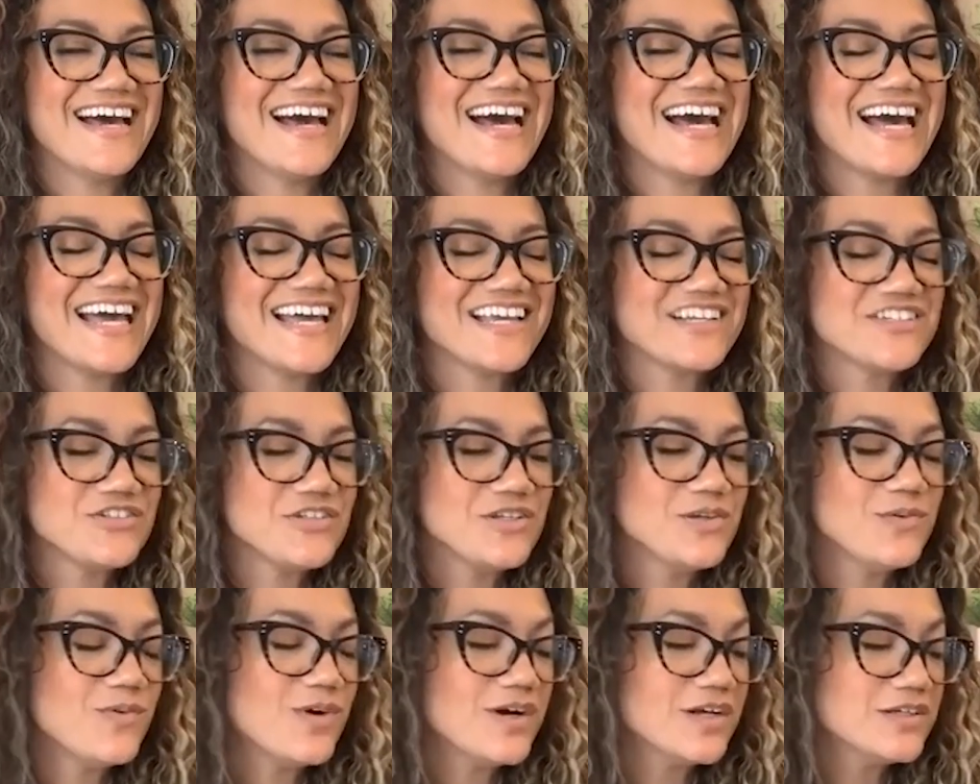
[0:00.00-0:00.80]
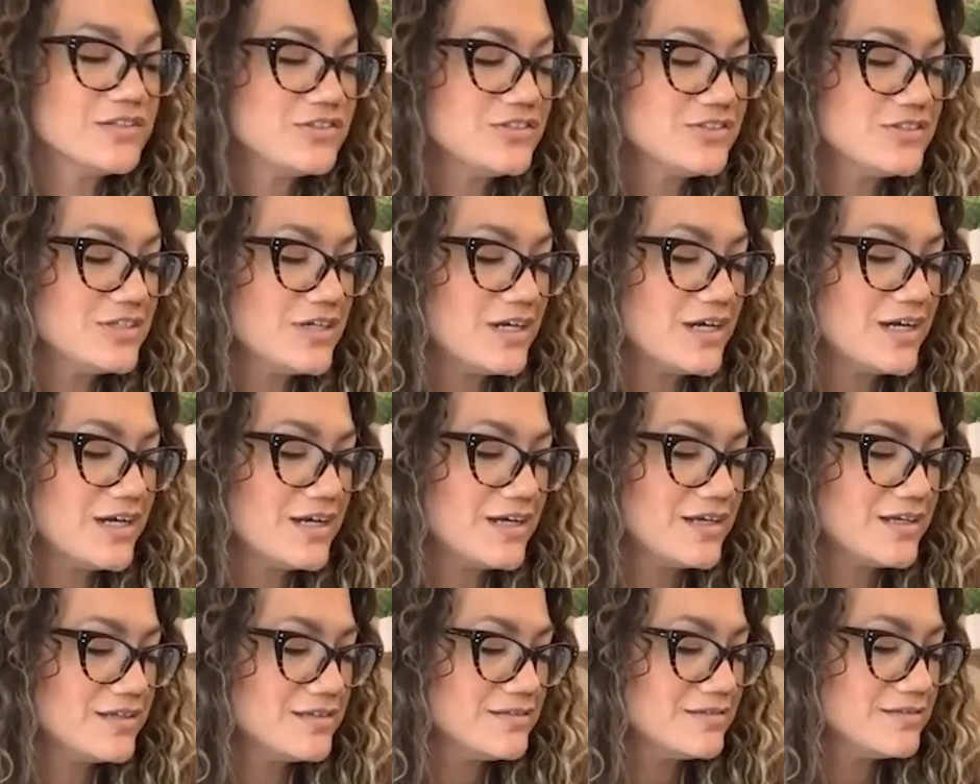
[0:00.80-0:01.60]
Yeah. I actually watched.
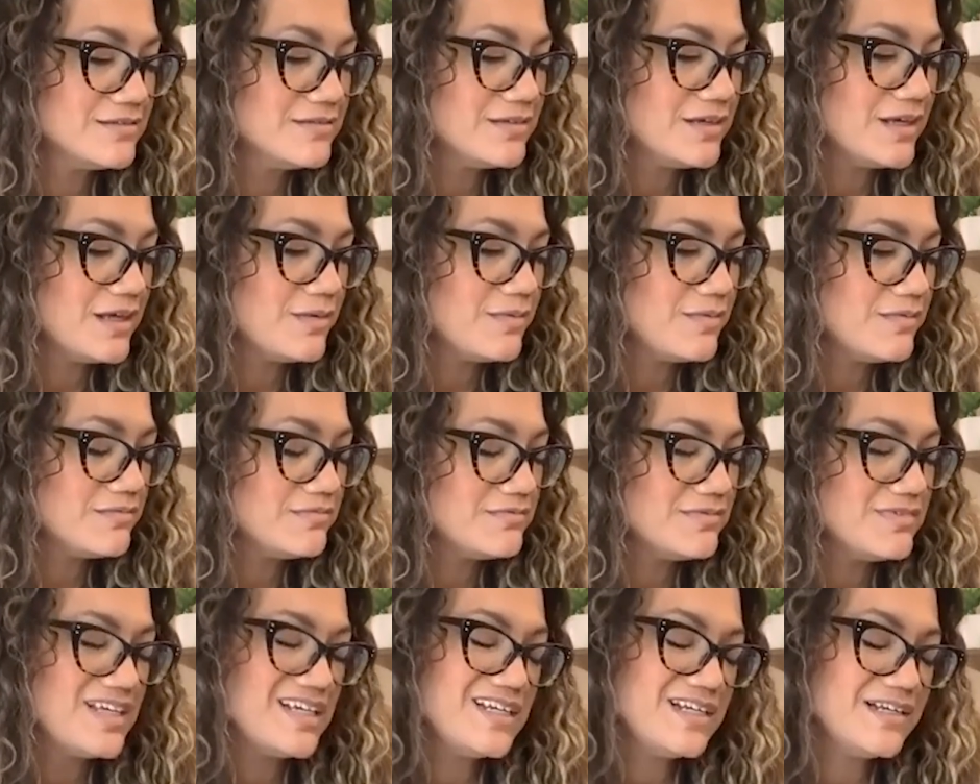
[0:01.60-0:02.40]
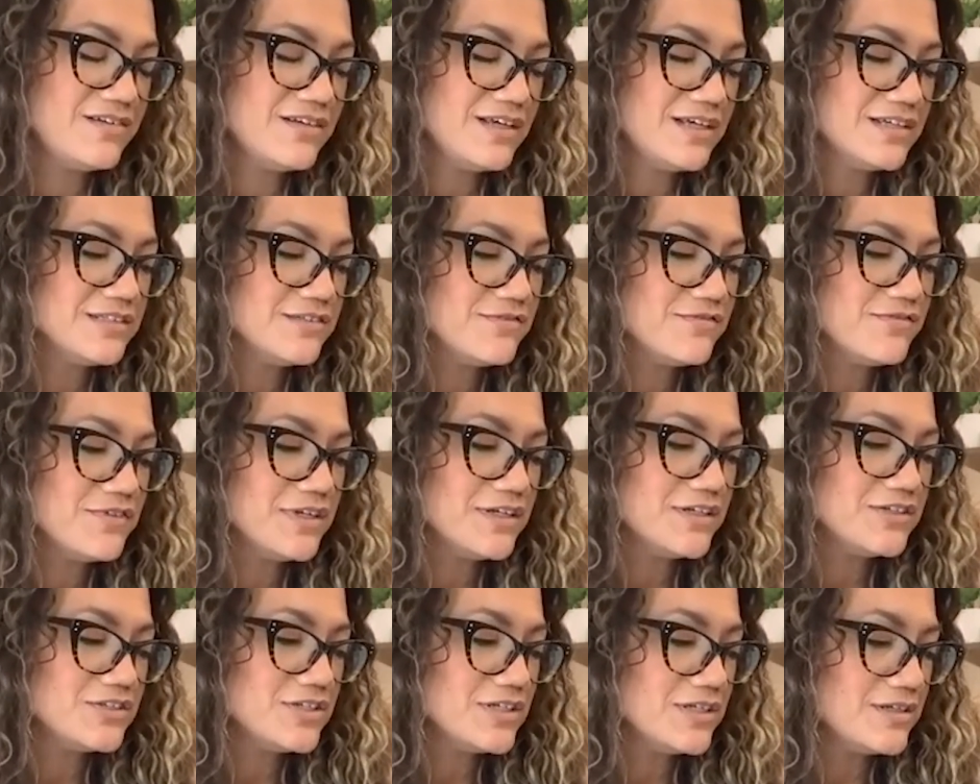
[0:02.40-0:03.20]
Uh, I didn't get to
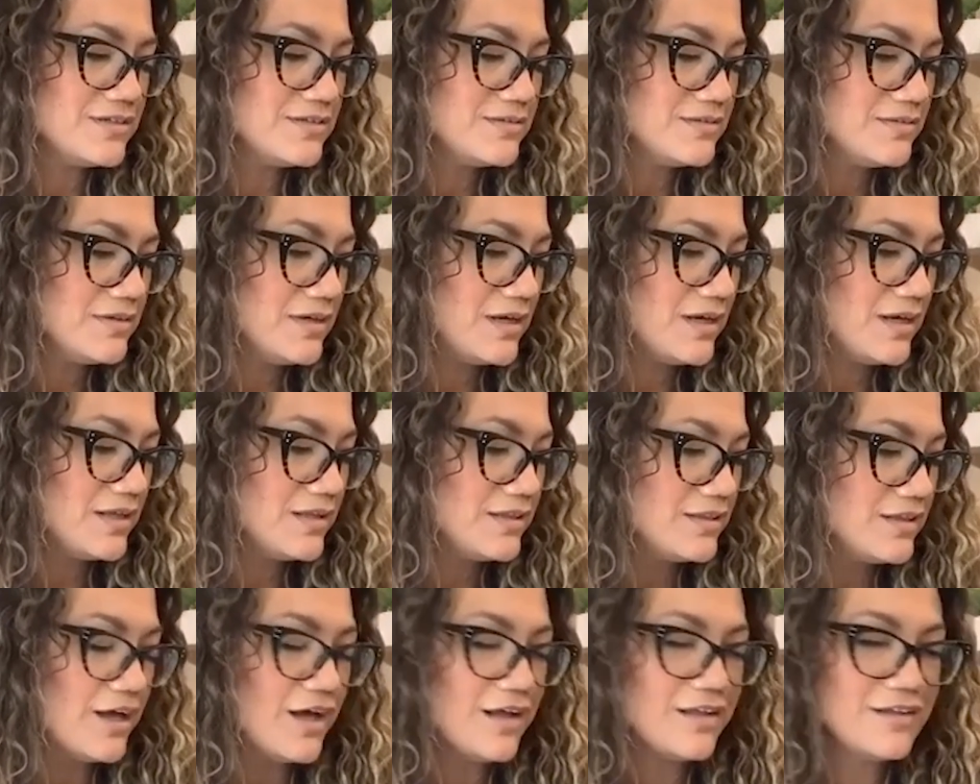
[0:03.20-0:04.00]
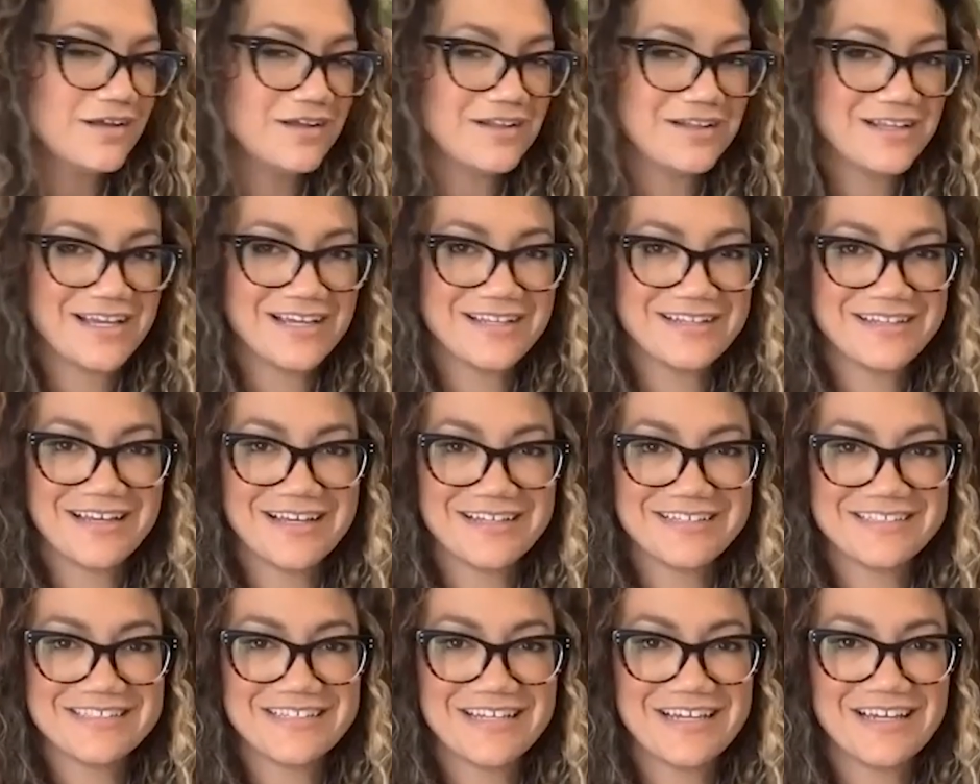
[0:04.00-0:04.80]
finish it. Uh, La La Land
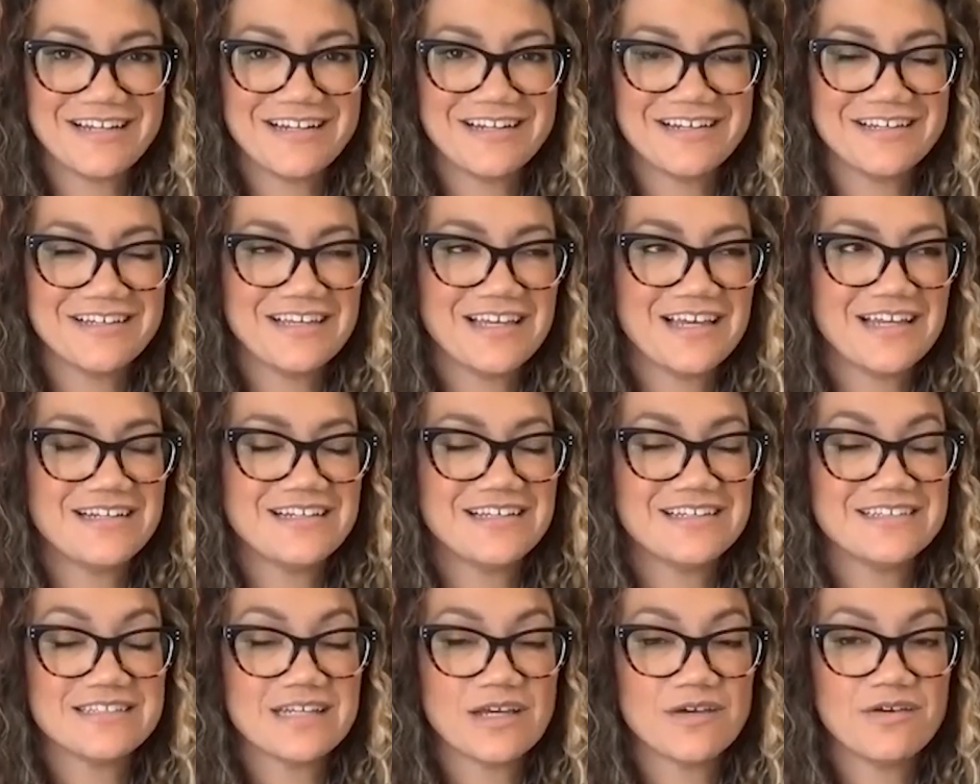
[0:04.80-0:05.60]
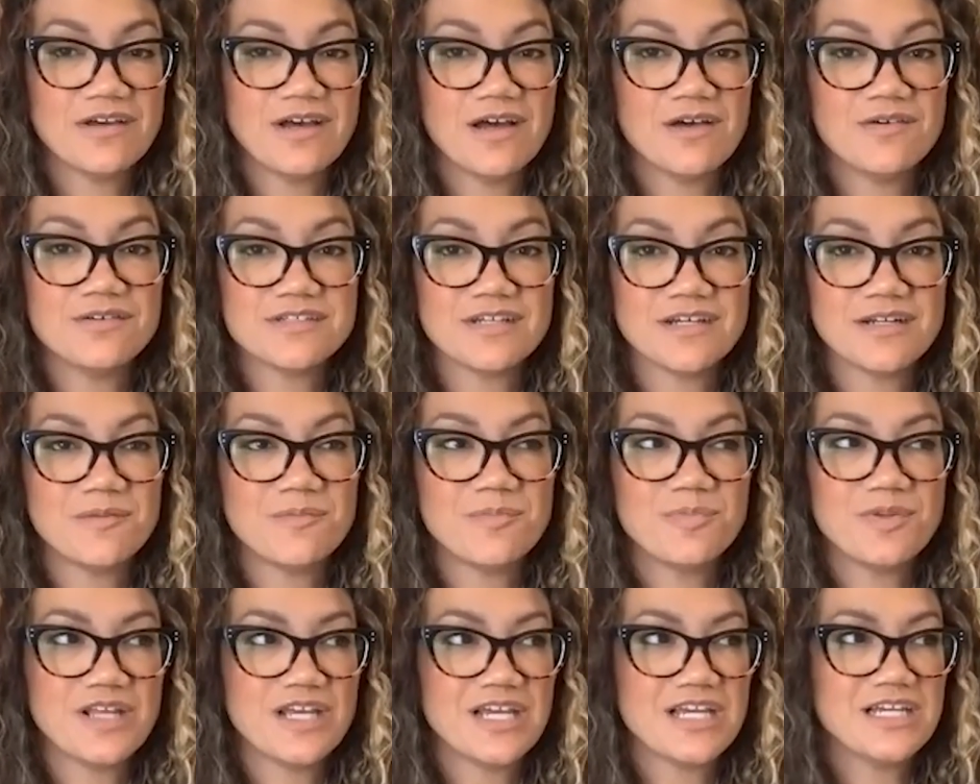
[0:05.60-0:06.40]
last night again because I, I was on a
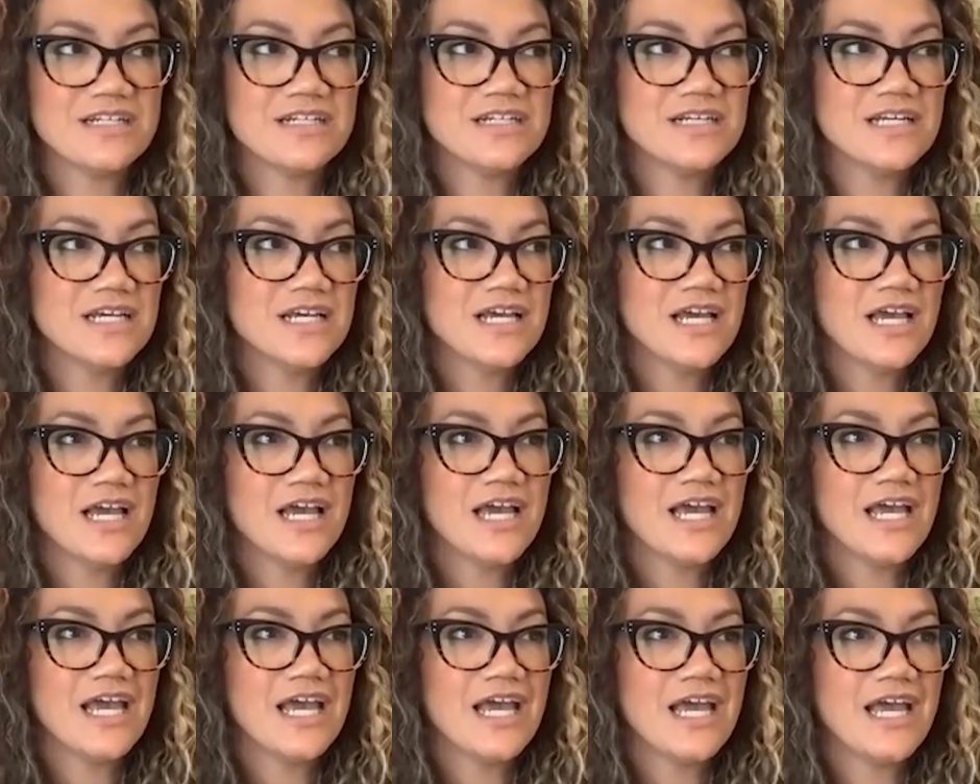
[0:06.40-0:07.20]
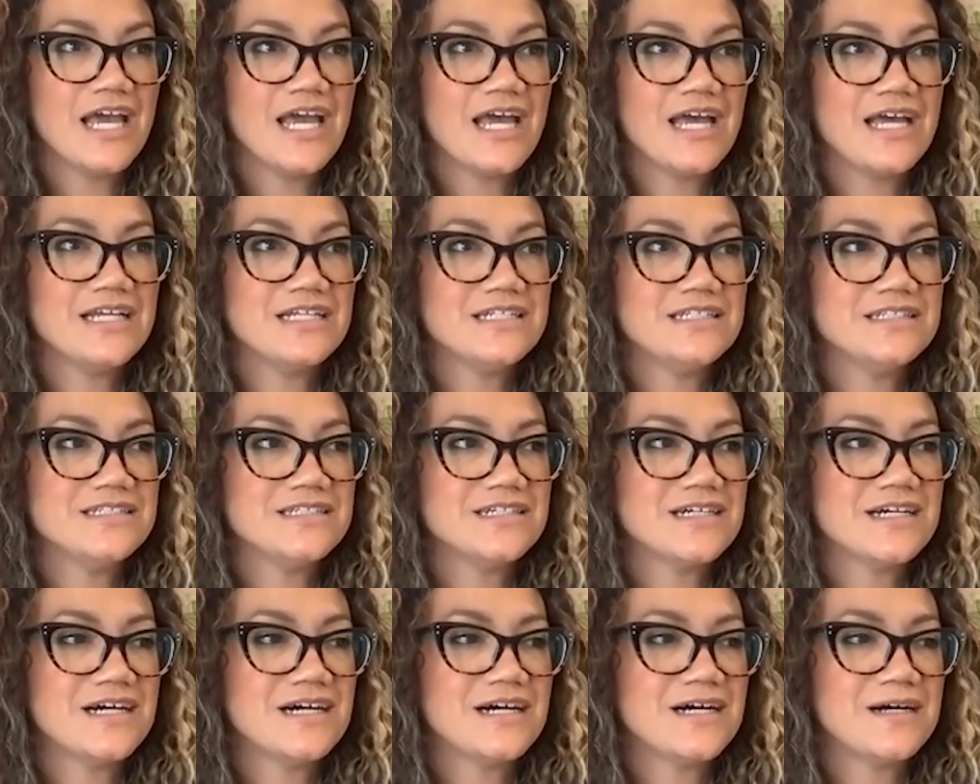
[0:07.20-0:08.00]
plane, and
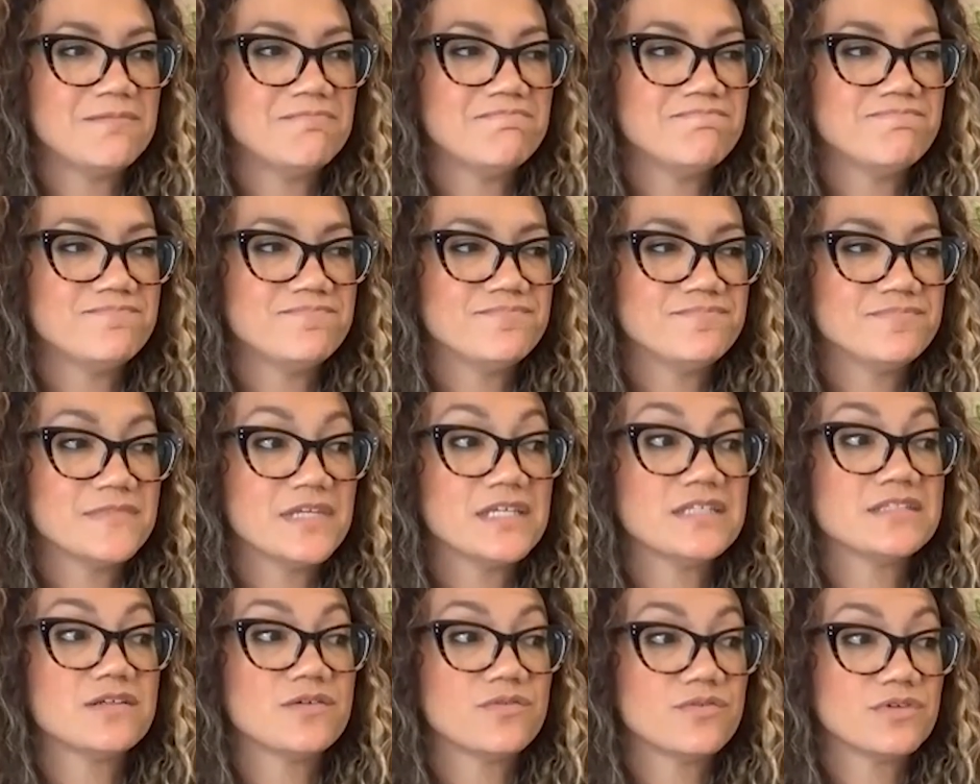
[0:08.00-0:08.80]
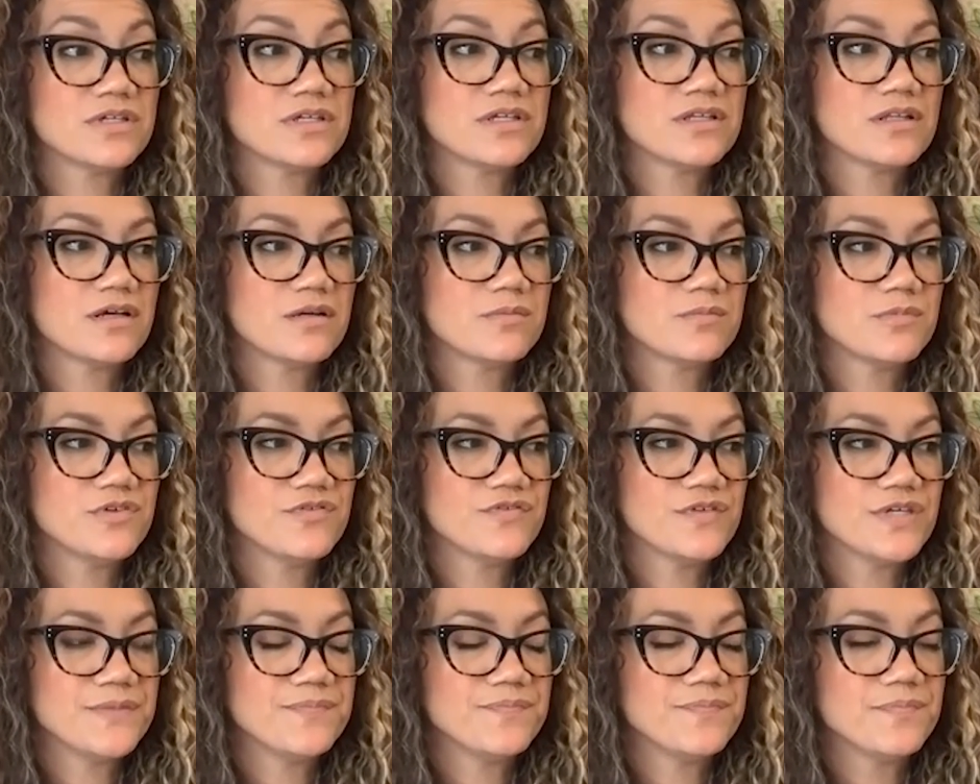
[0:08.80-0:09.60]
um, that's a really long
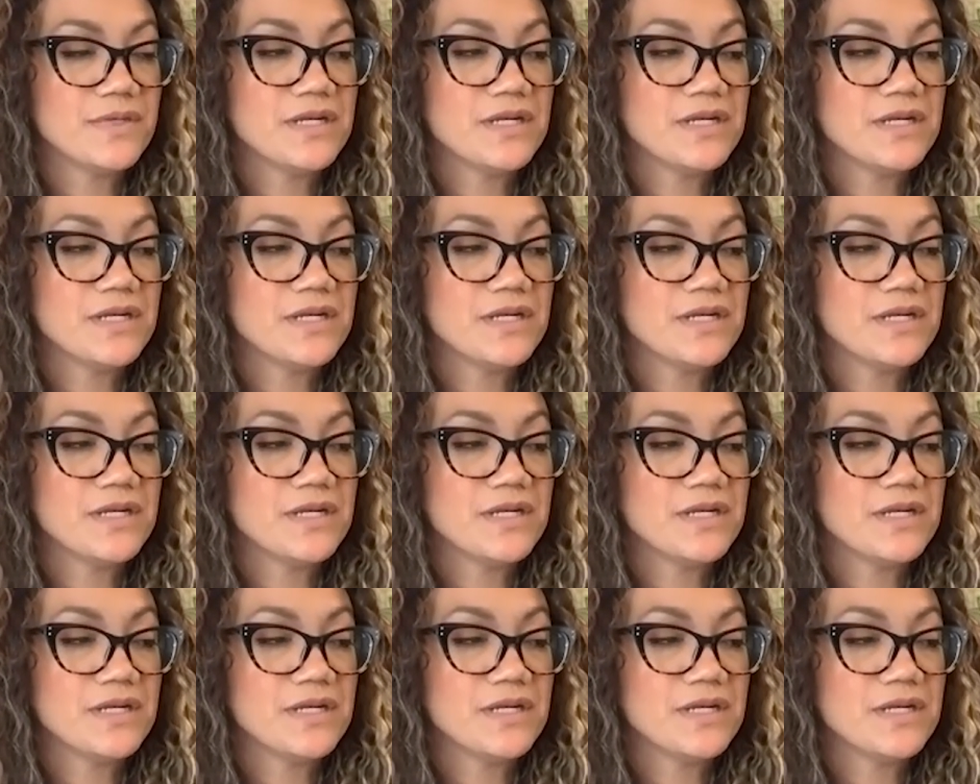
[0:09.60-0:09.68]
movie.